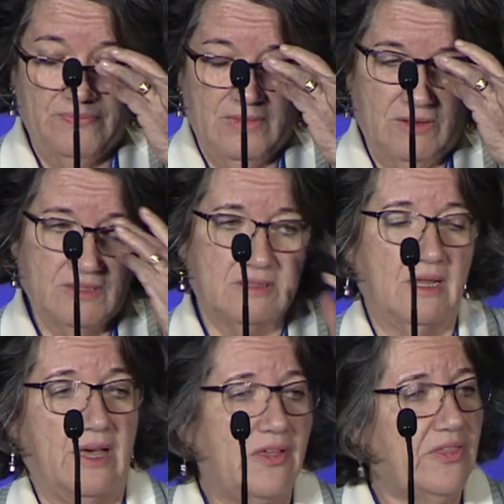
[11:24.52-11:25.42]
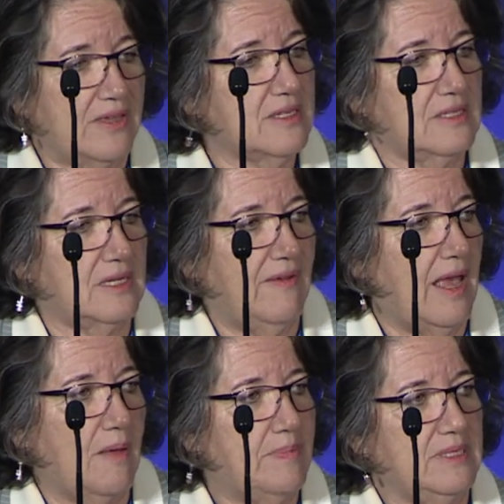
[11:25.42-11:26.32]
there's other things that have
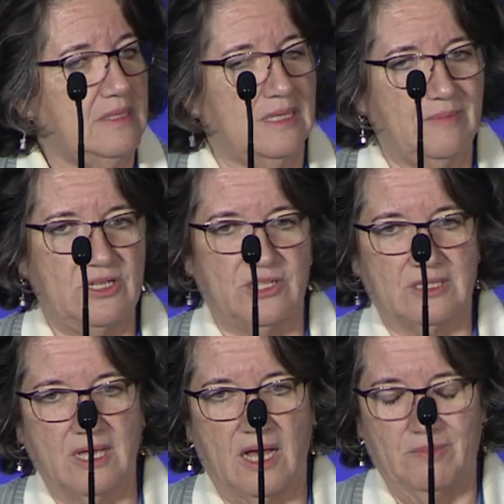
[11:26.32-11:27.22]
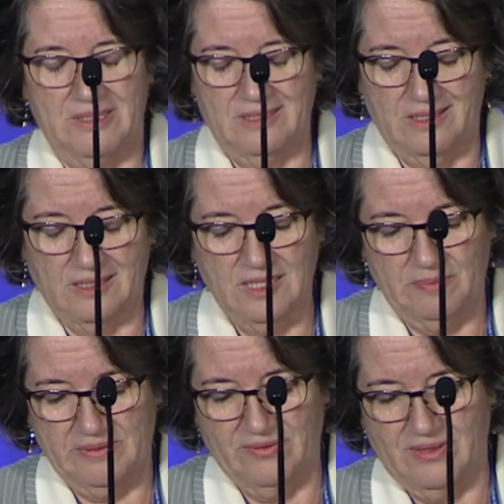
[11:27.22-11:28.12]
happened, and let me just comment on a
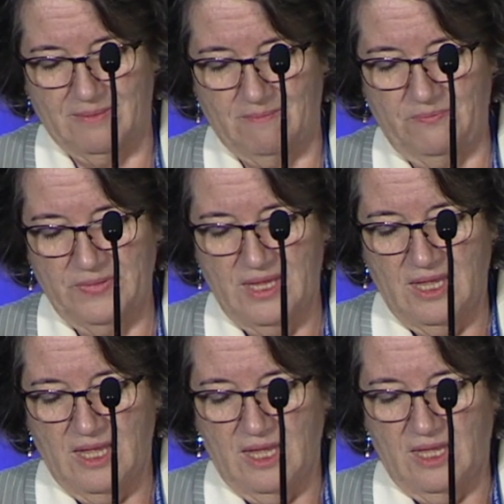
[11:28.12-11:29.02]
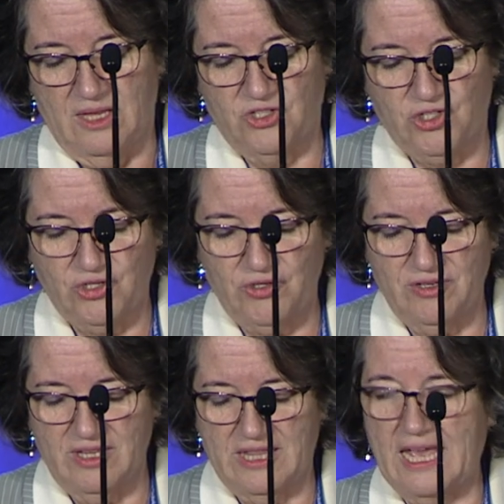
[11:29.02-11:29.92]
couple of them. In
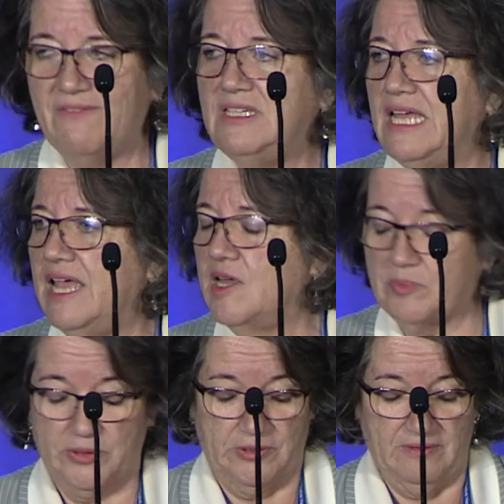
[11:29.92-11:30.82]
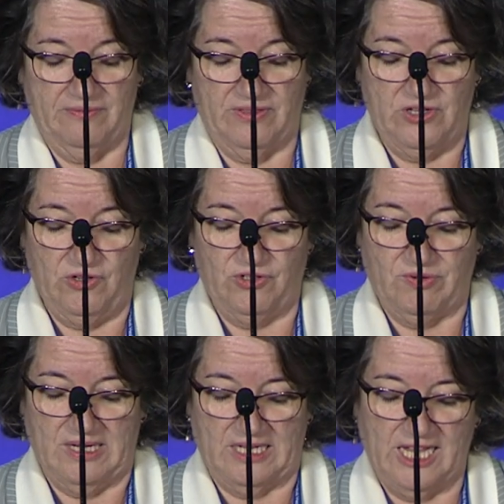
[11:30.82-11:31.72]
June, the FDA approved the new
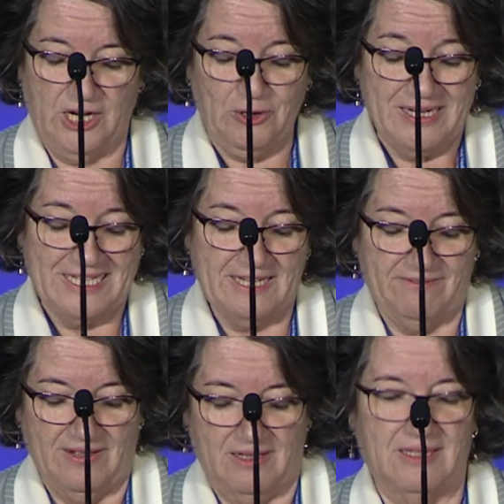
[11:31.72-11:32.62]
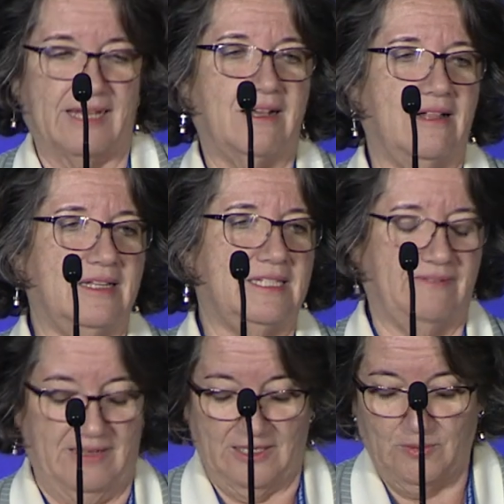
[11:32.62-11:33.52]
drug Crintafil, I call it
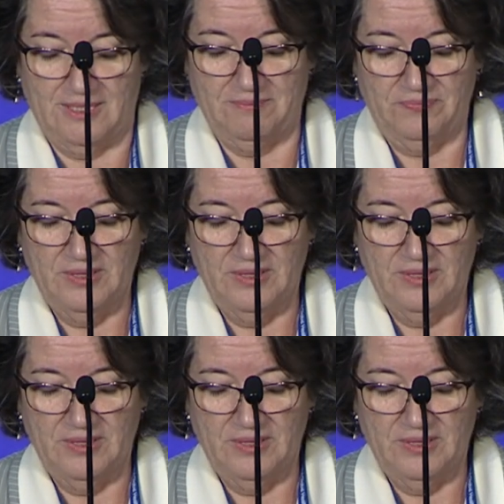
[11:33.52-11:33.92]
tafenoquine,